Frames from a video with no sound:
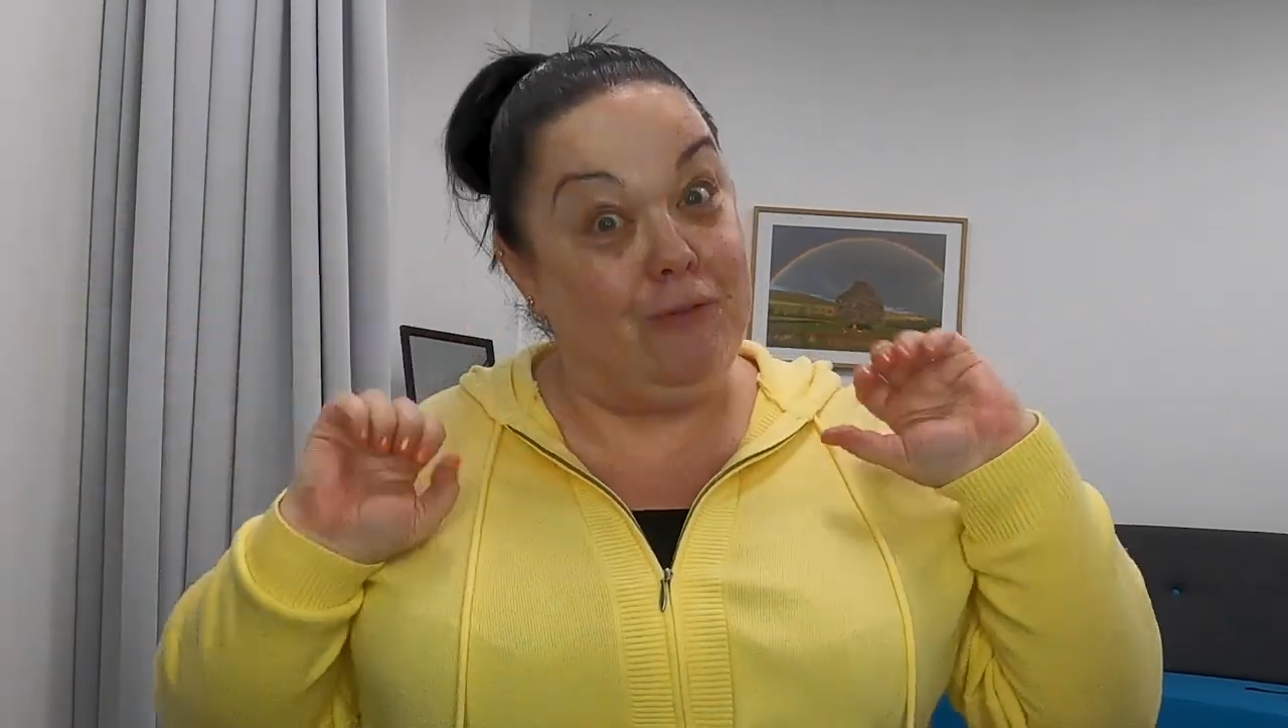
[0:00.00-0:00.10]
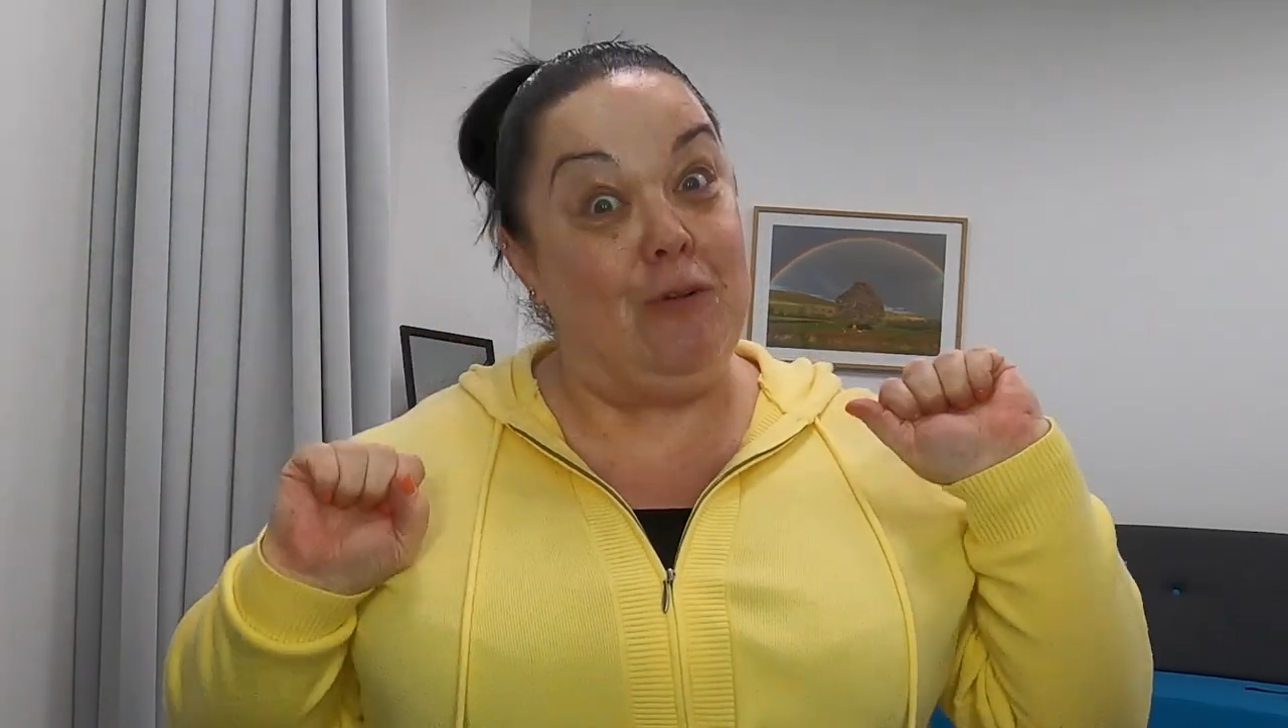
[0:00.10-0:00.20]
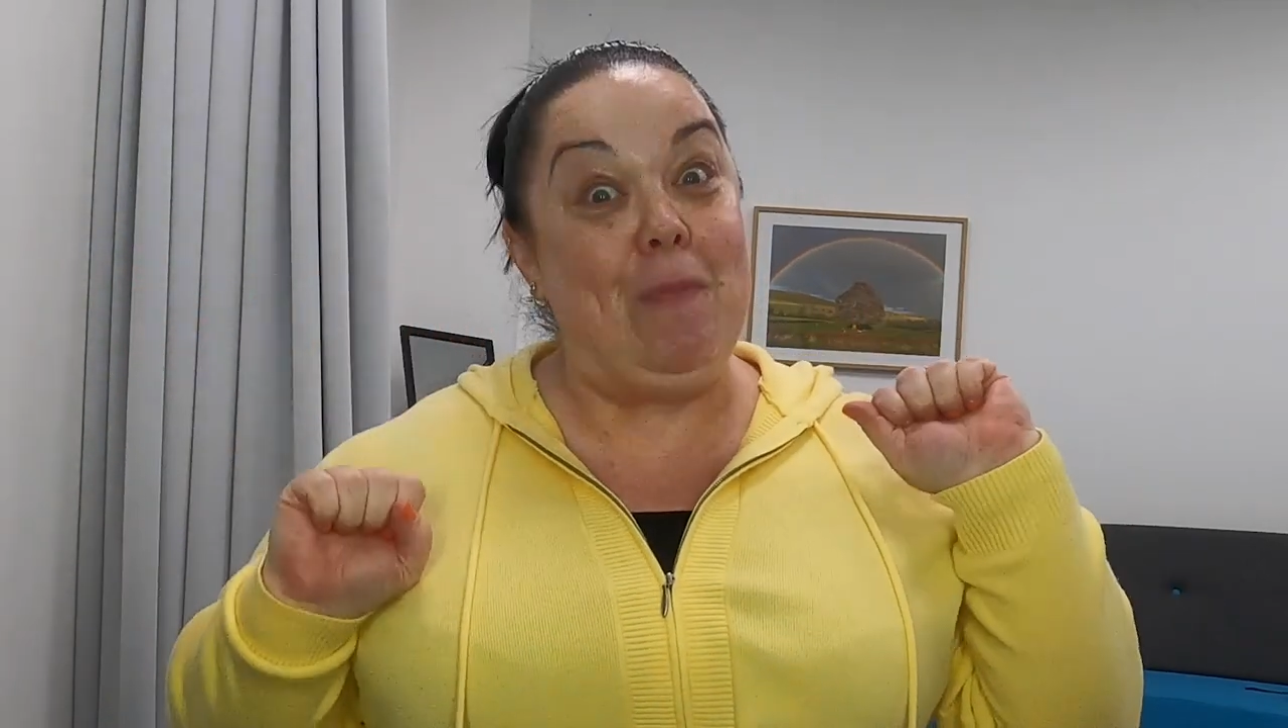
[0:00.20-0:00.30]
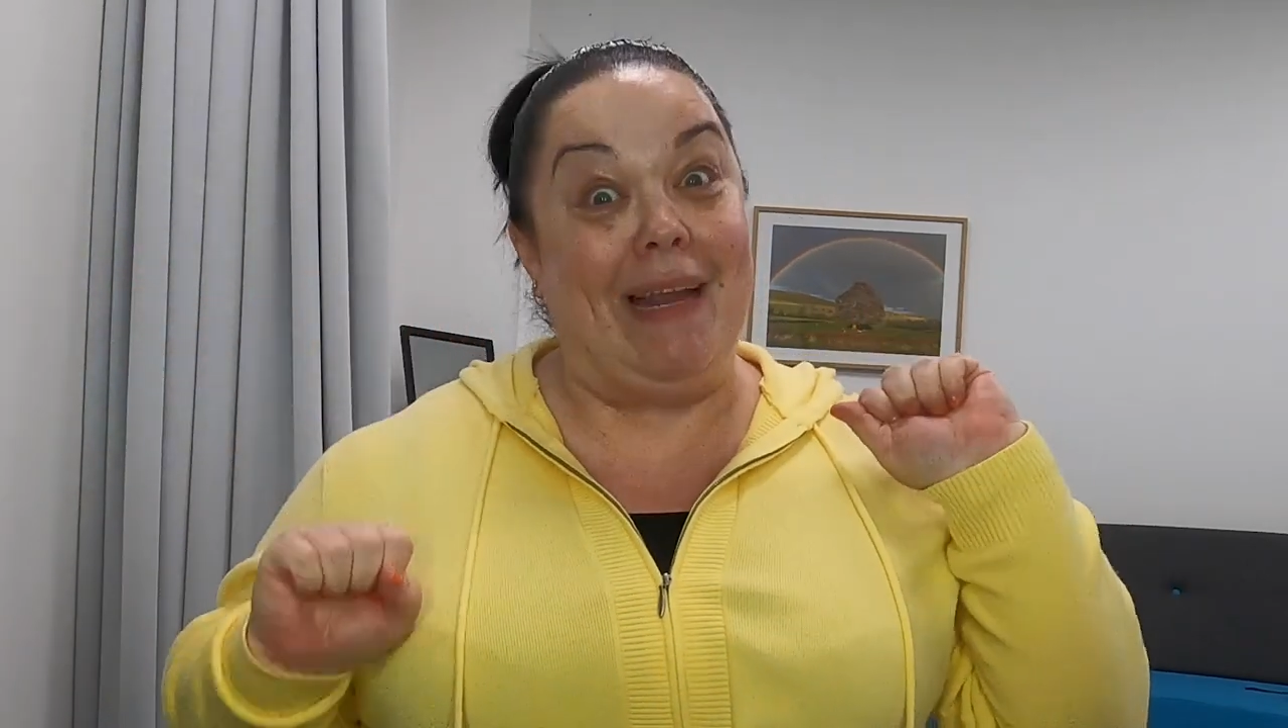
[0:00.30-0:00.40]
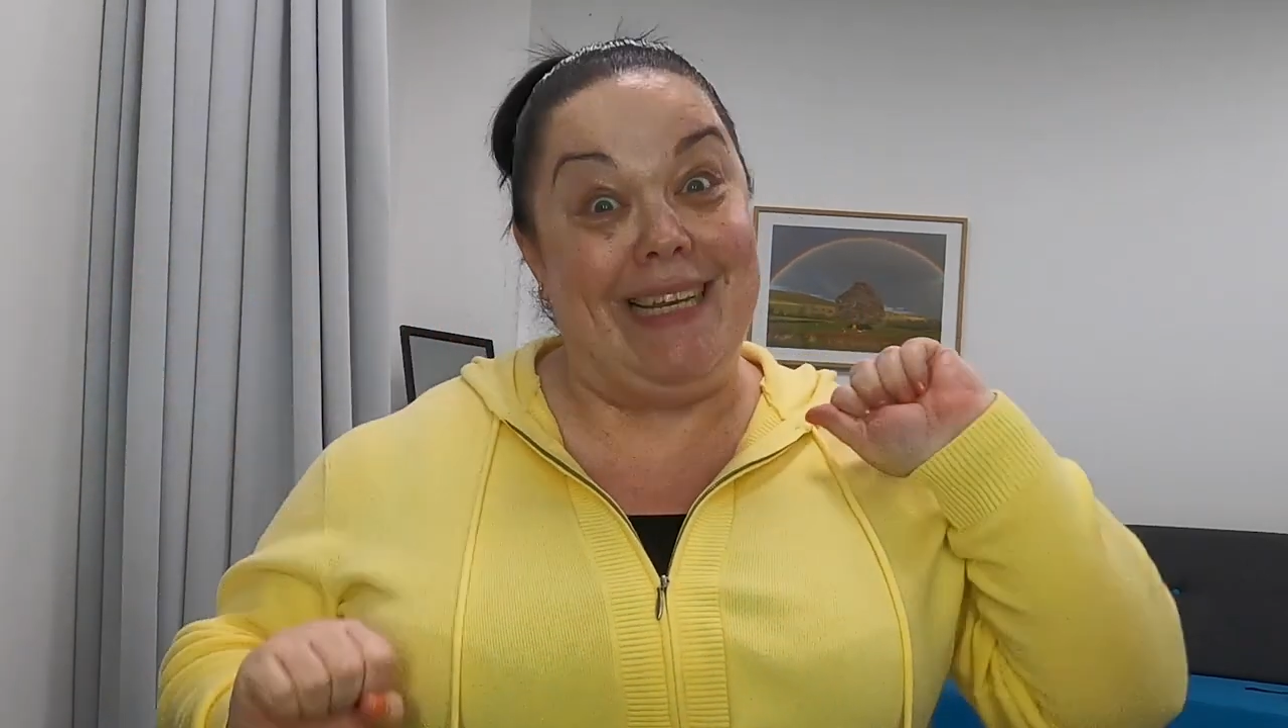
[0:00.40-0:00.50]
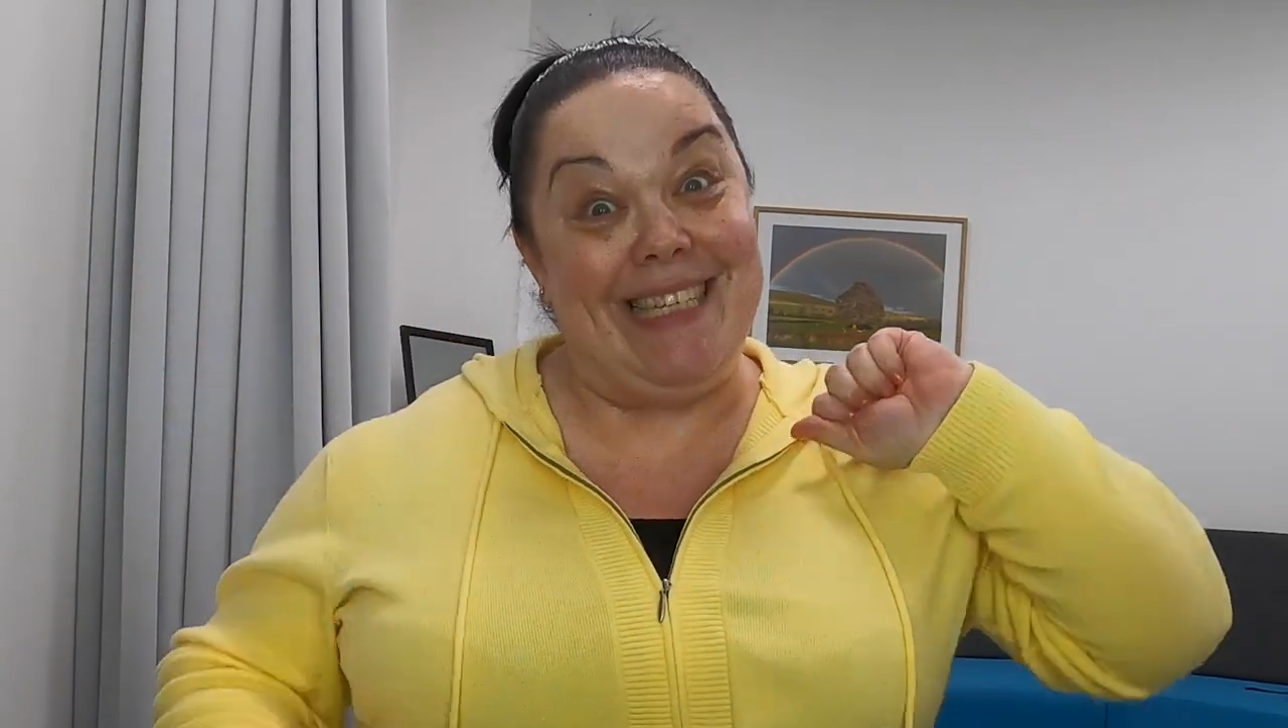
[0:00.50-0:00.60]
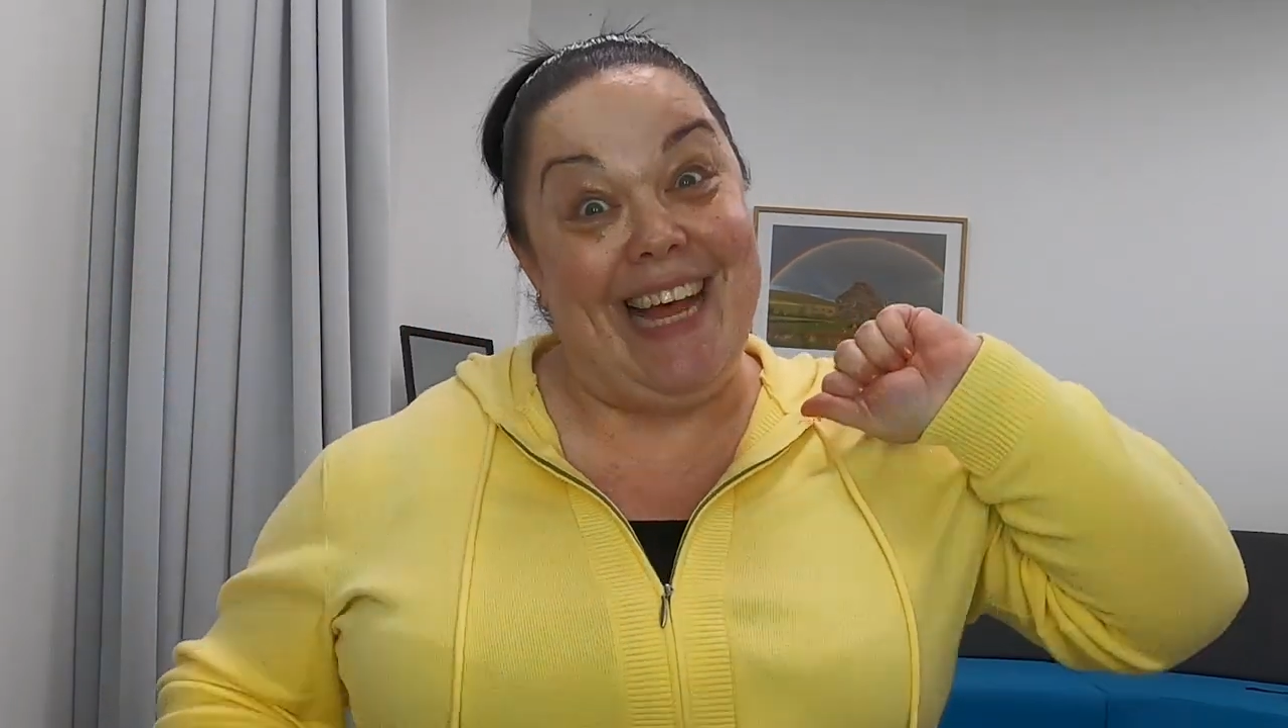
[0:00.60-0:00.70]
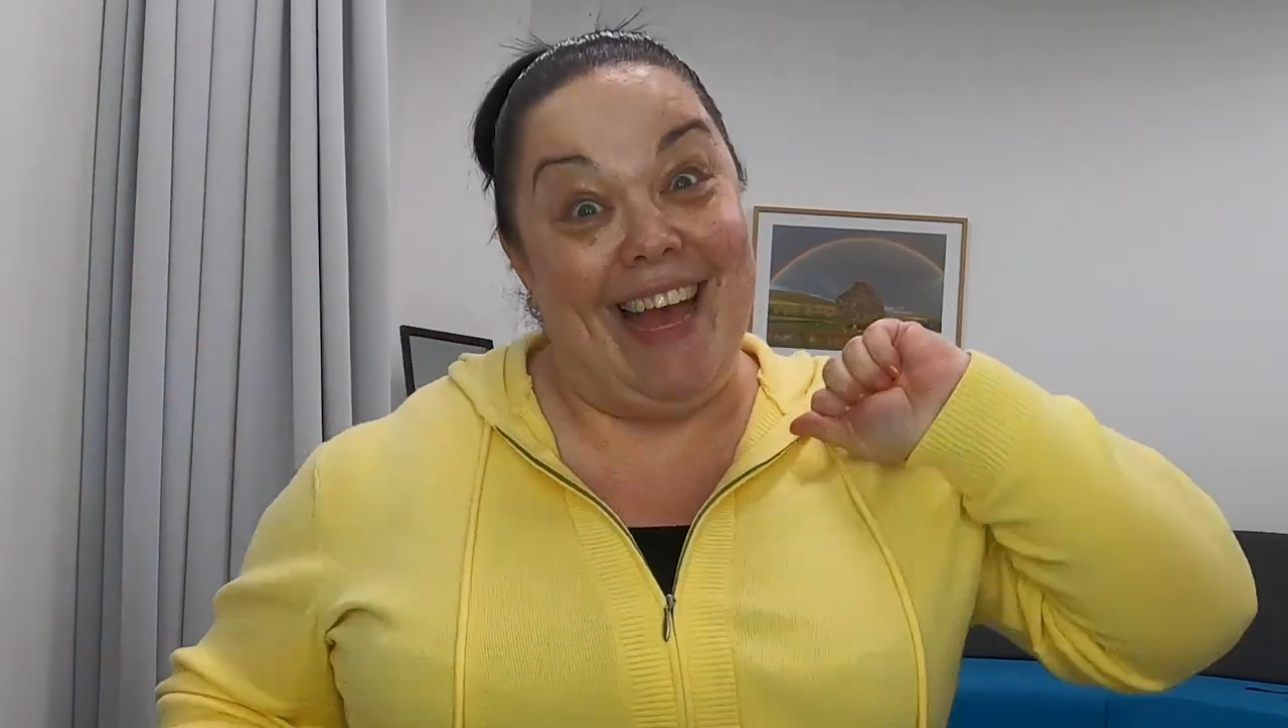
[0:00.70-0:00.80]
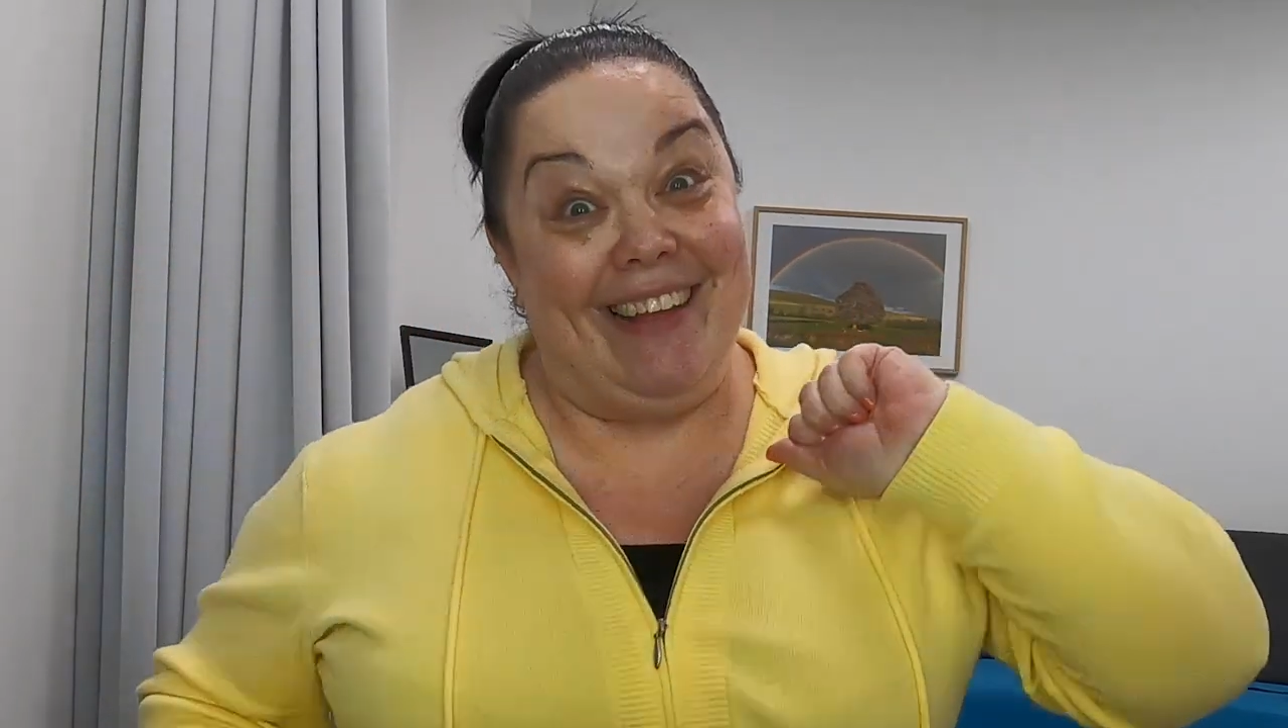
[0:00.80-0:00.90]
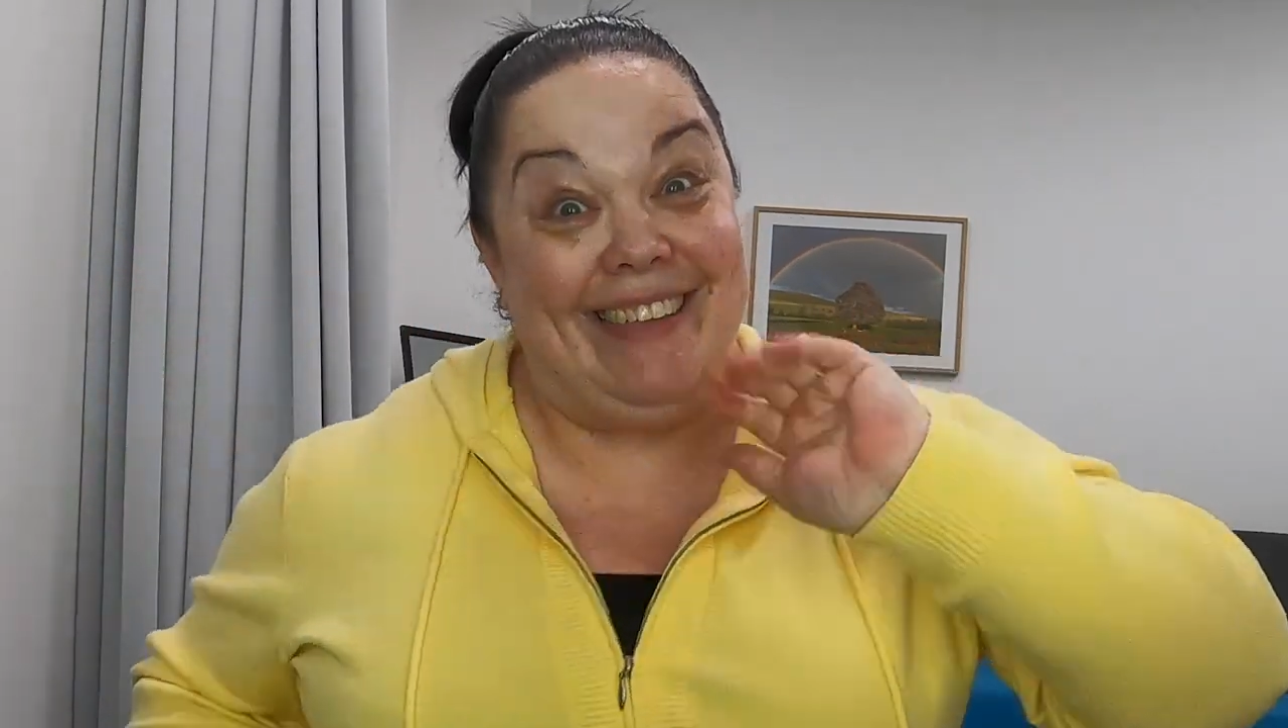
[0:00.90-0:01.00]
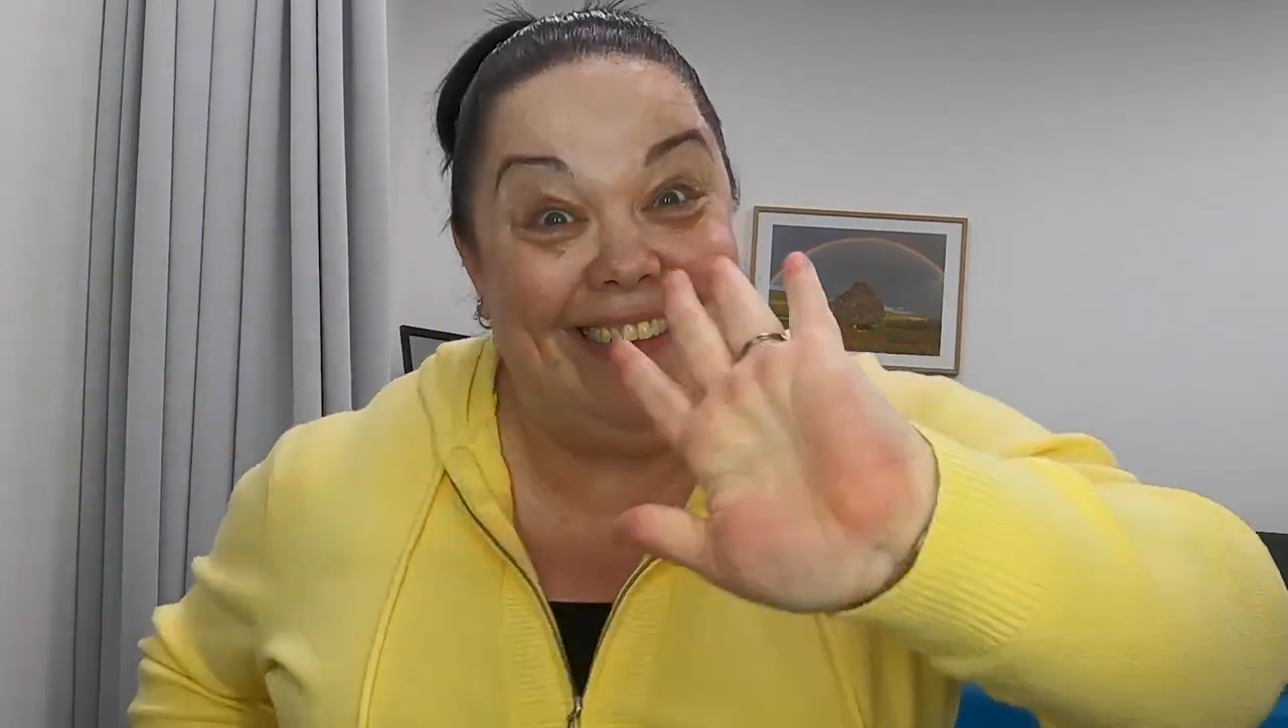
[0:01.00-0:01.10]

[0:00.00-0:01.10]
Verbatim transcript: true Mandy style.